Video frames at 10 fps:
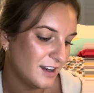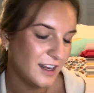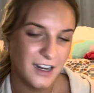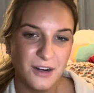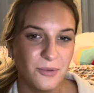
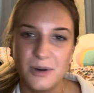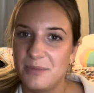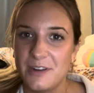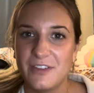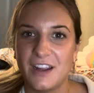And it wouldn't be
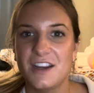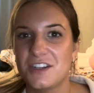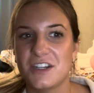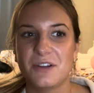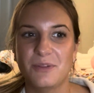a
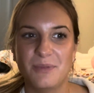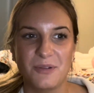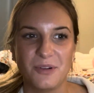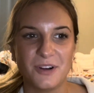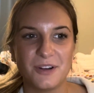vacation, it would be
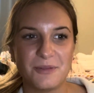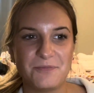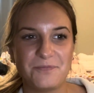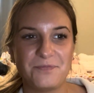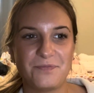work.
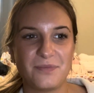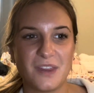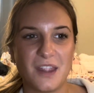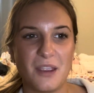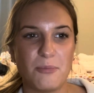
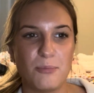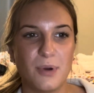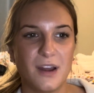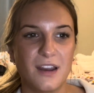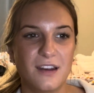
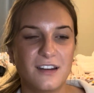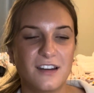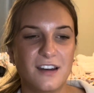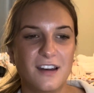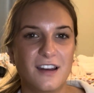But
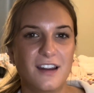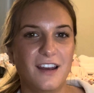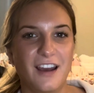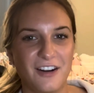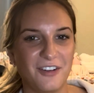
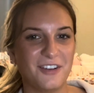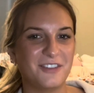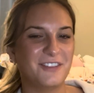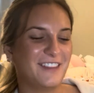I don't know.